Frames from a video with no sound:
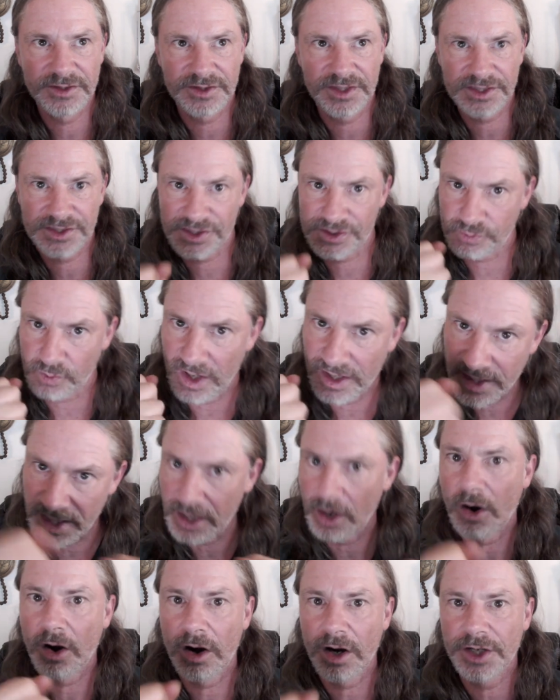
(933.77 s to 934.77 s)
This is why
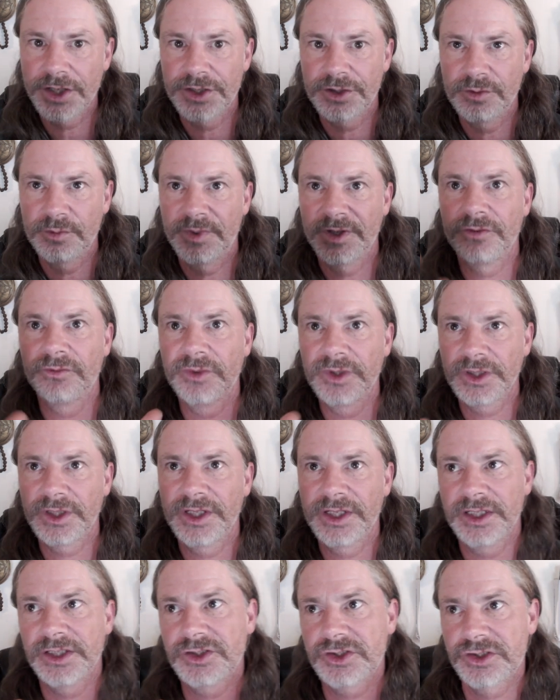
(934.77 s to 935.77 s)
they argue, but
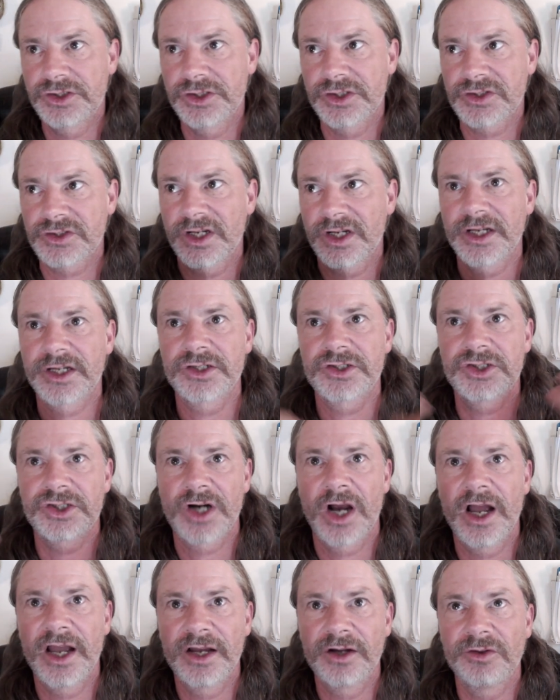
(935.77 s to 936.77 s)
really it's just like a
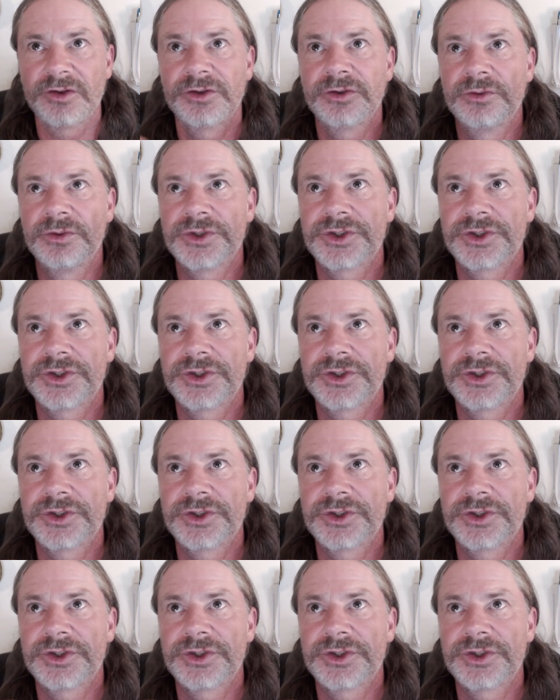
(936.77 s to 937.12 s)
child who